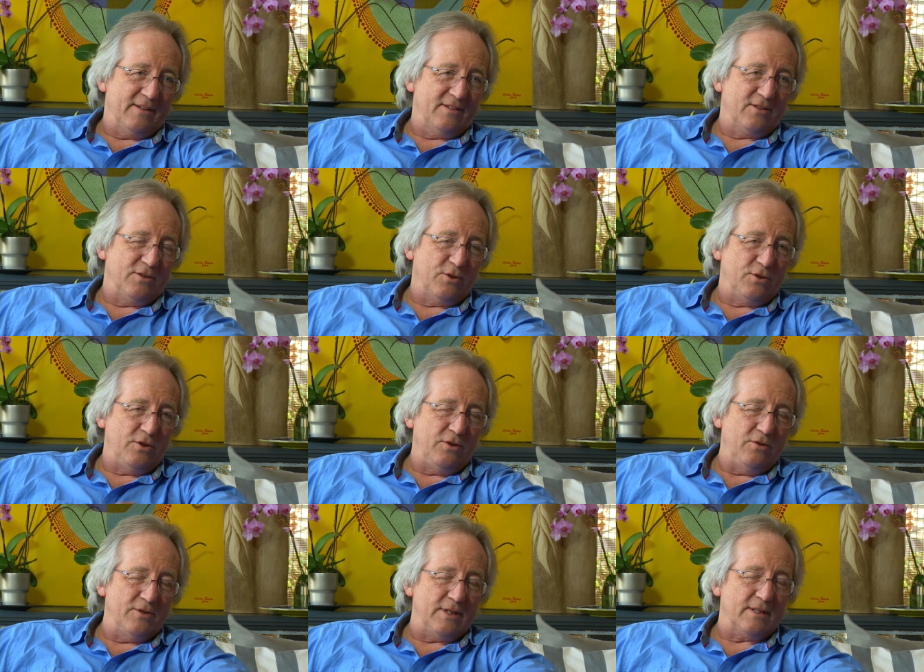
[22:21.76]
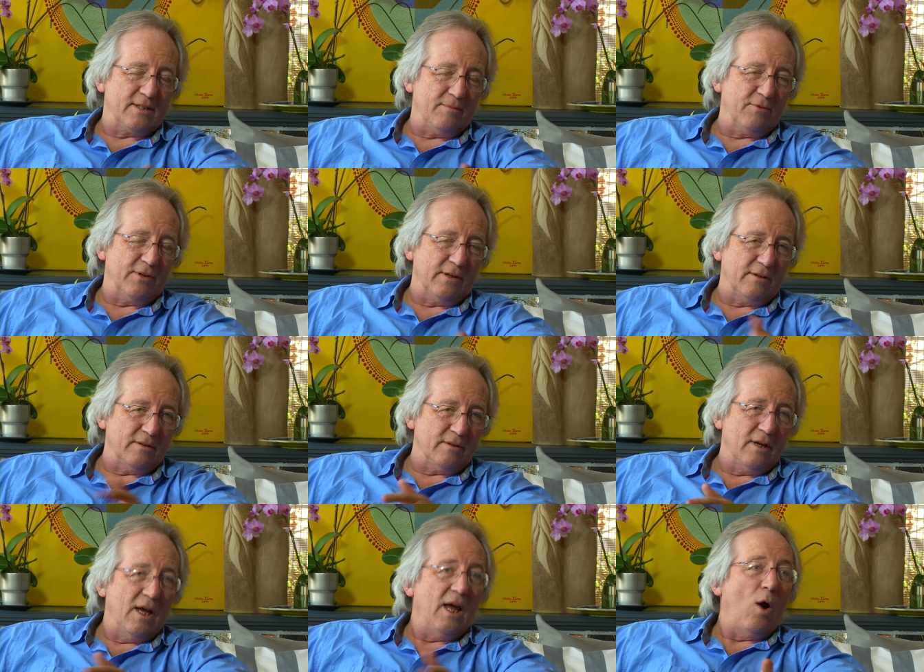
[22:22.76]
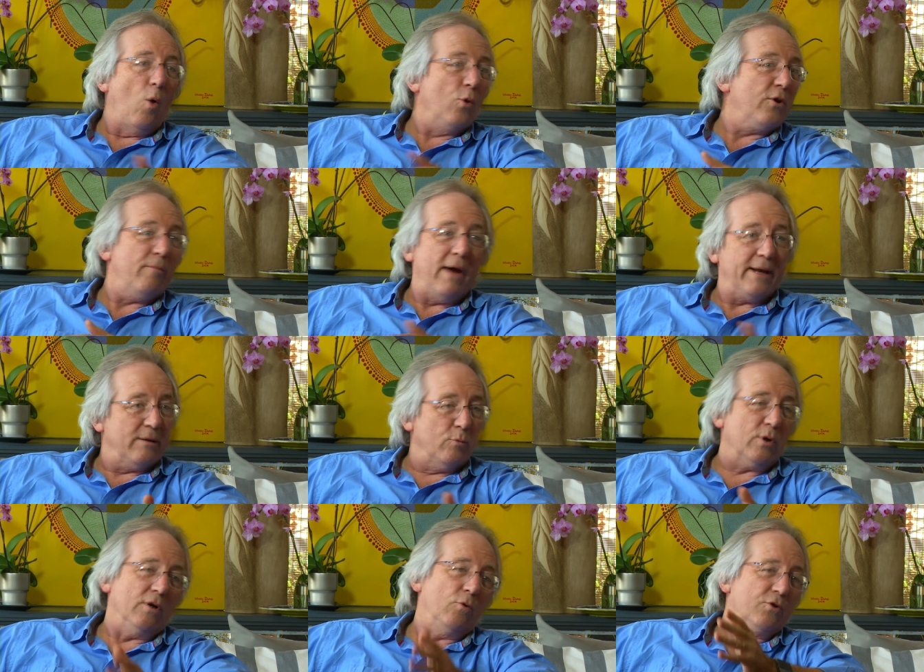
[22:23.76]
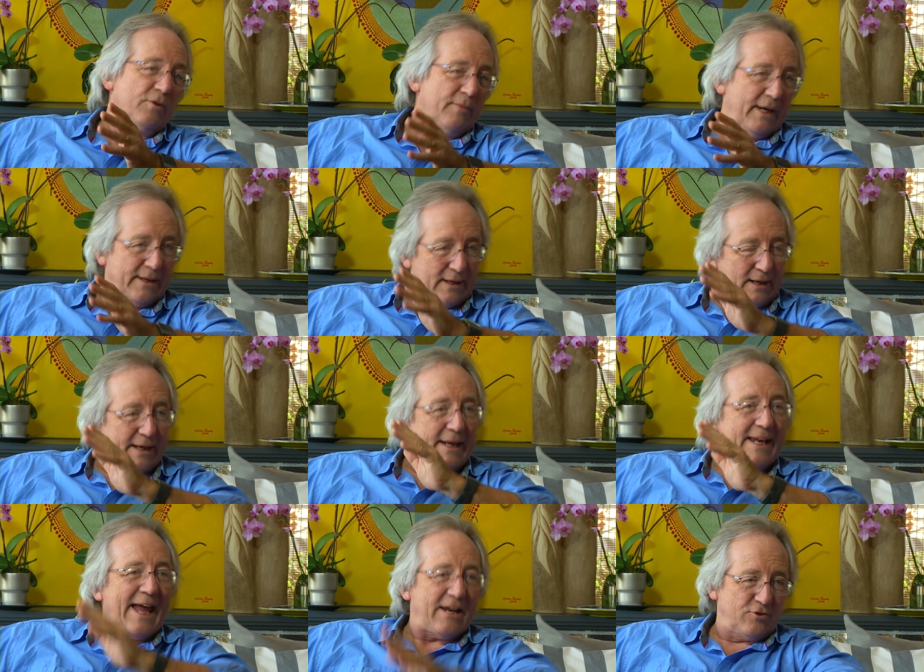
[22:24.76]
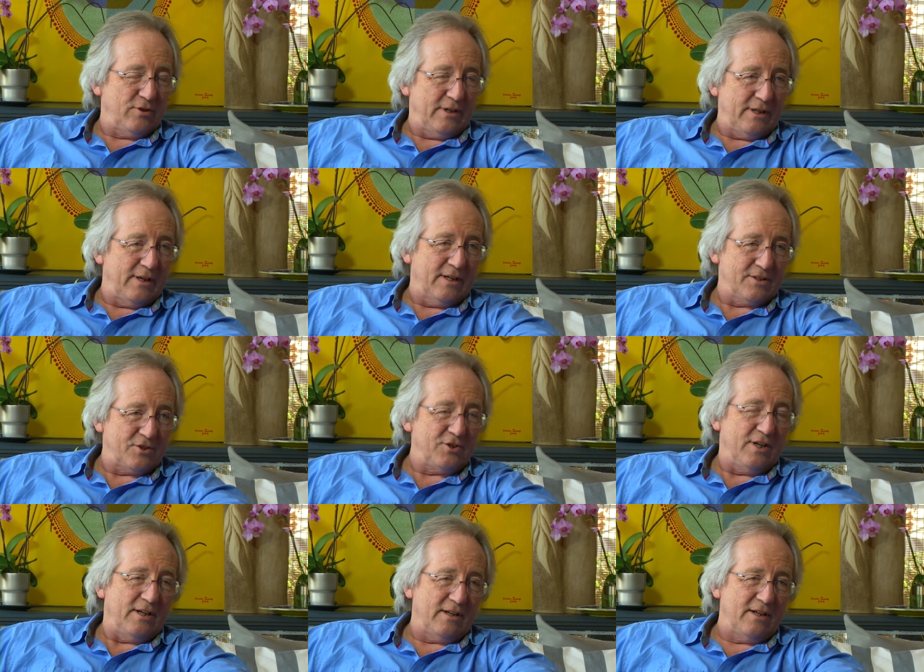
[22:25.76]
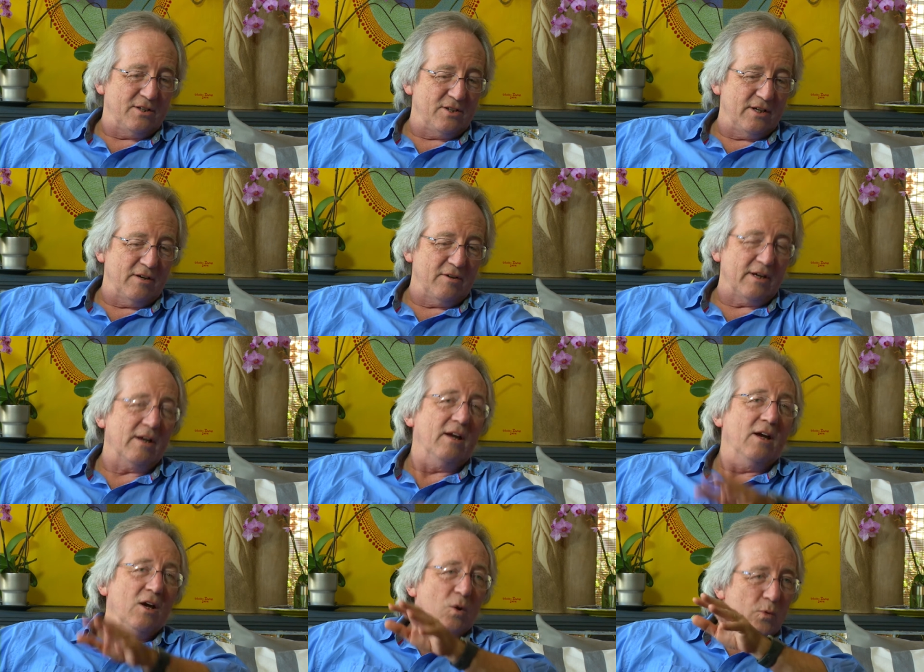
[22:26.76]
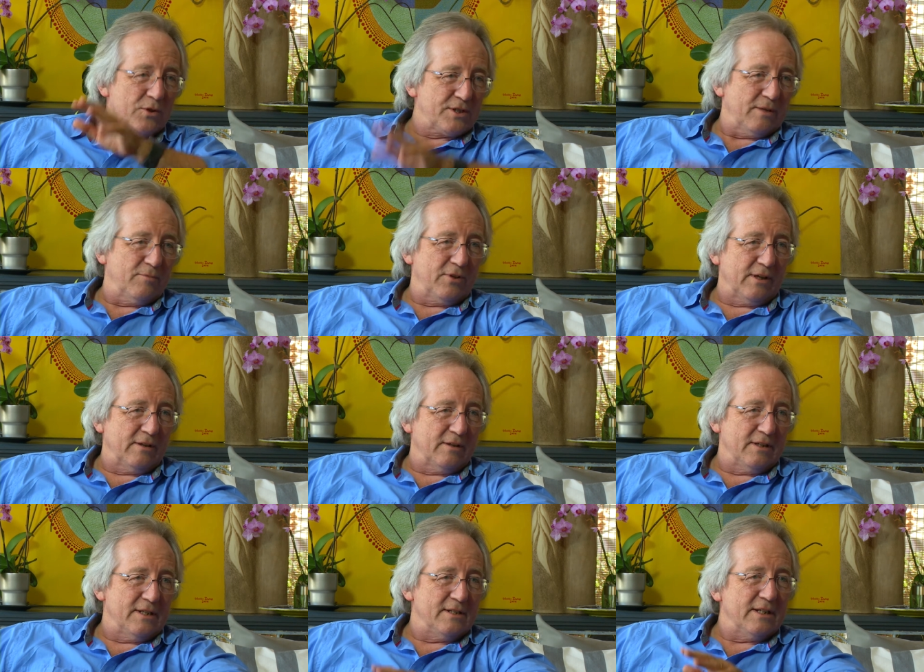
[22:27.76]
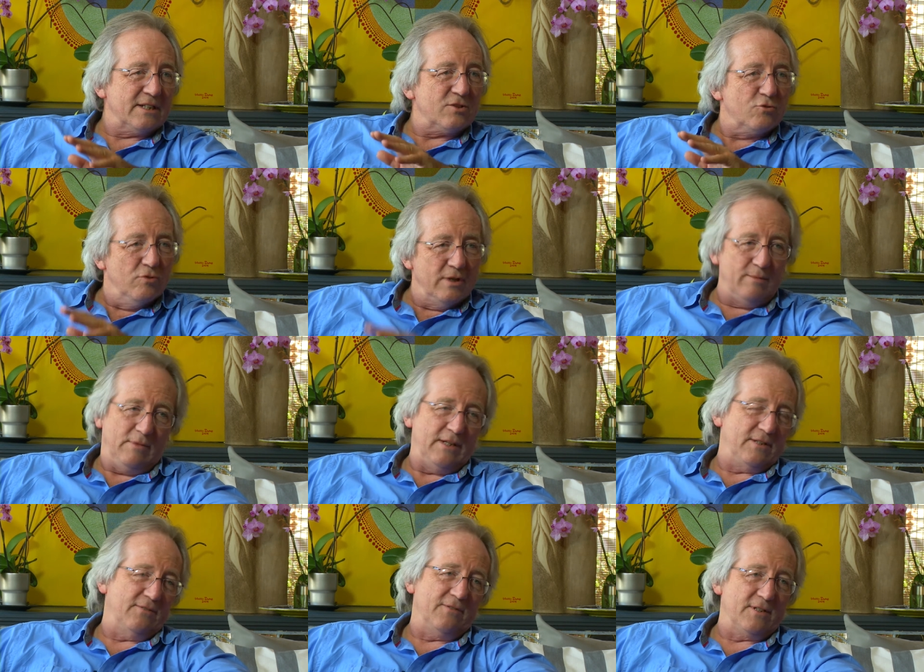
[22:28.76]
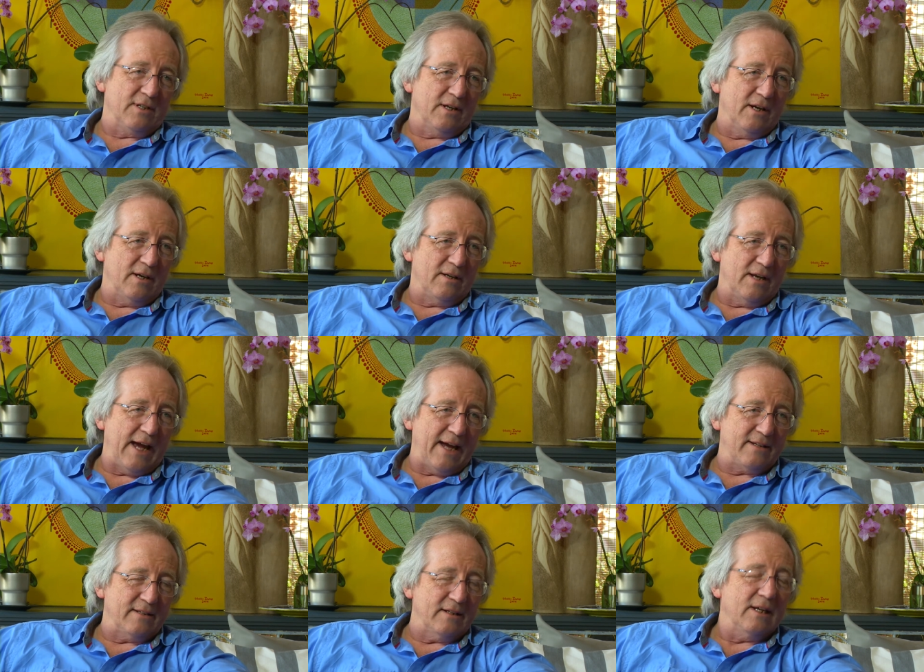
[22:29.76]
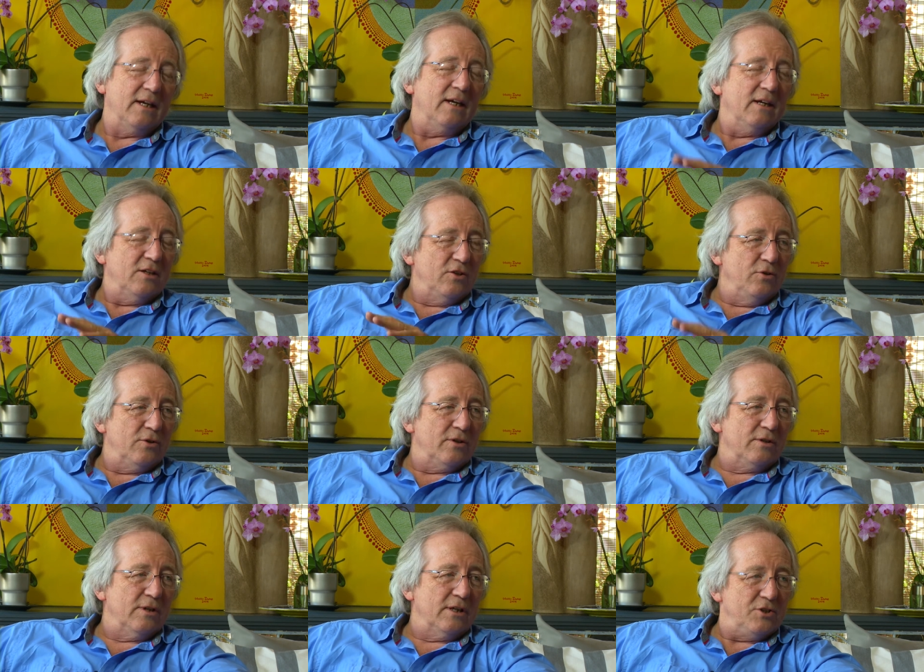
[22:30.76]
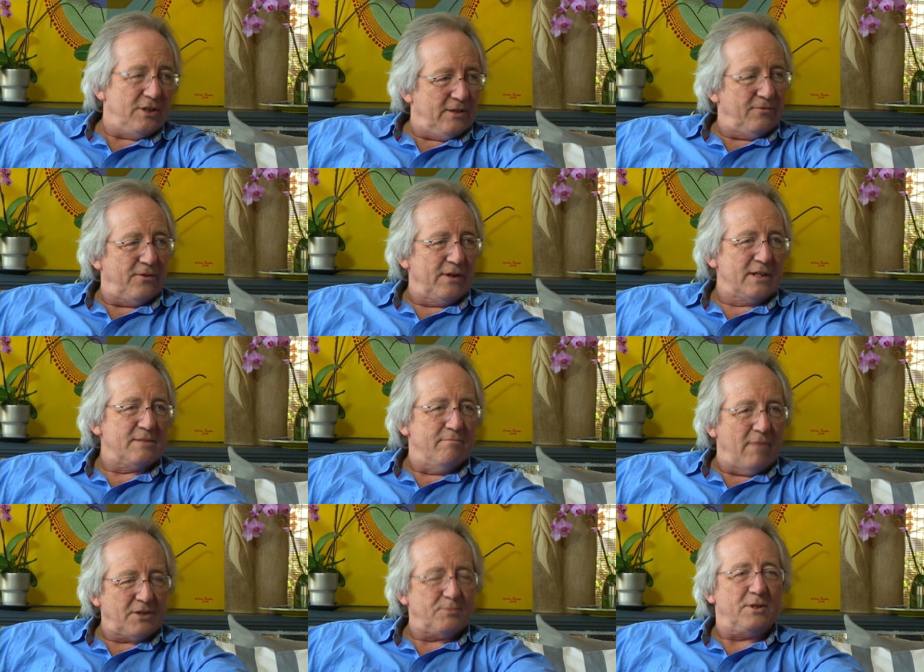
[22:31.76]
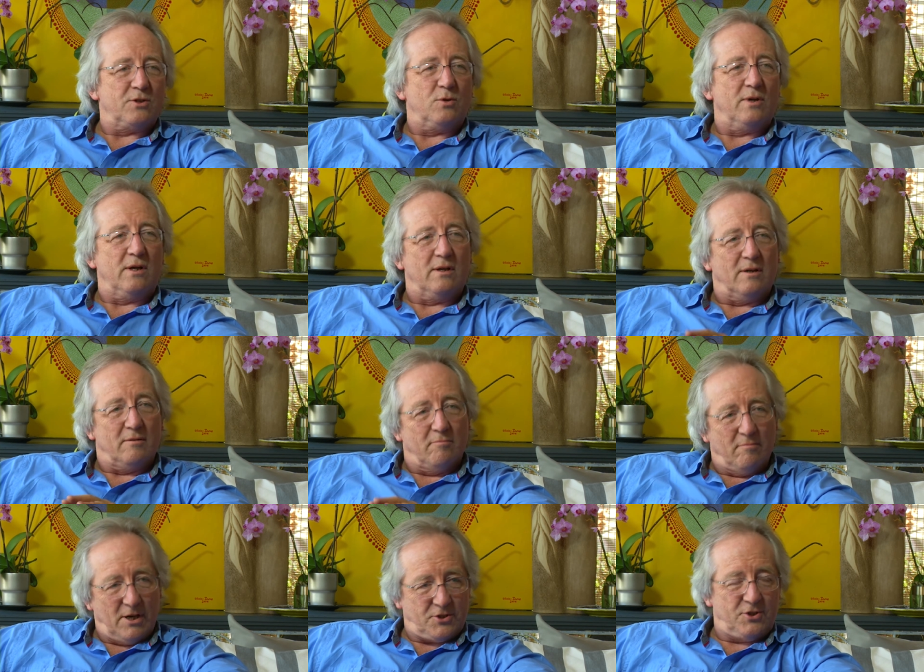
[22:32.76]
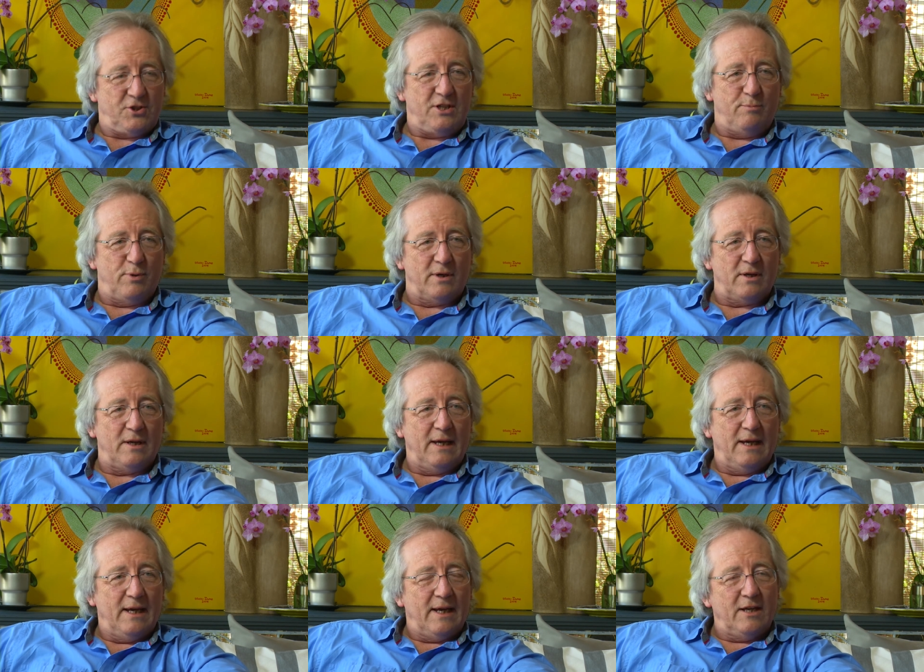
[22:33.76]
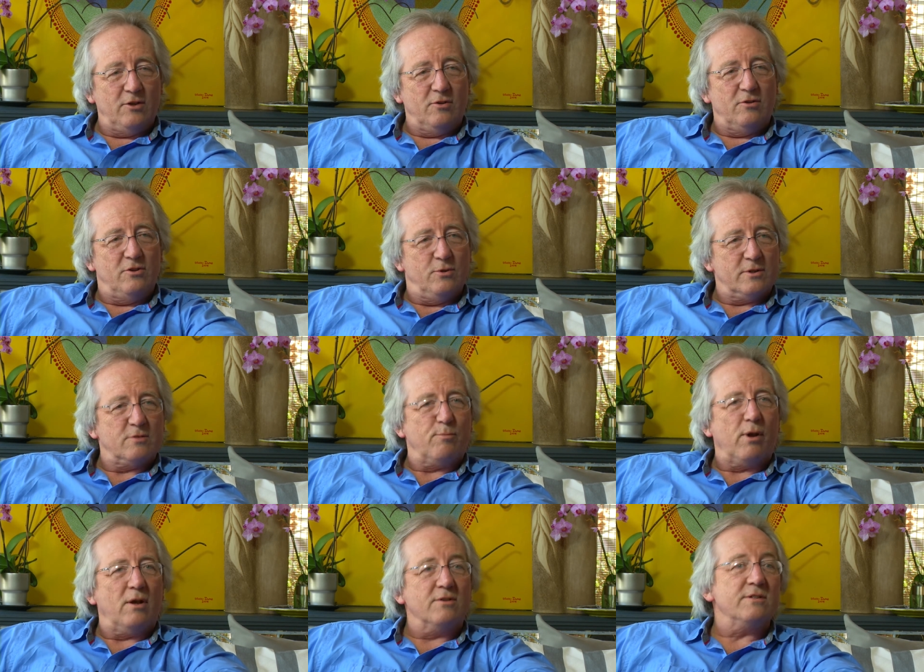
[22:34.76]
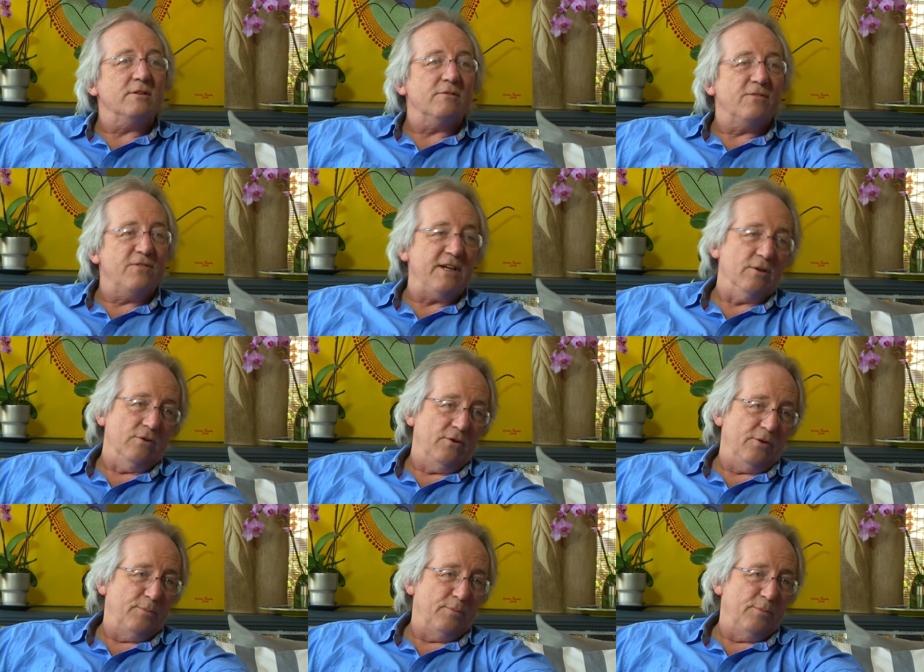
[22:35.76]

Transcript: so that you're using something that automatically, naturally does genetic engineering, with something that is extremely sophisticated at it, you can achieve things much, much quicker, much cheaper, and you can do it to plants in the field,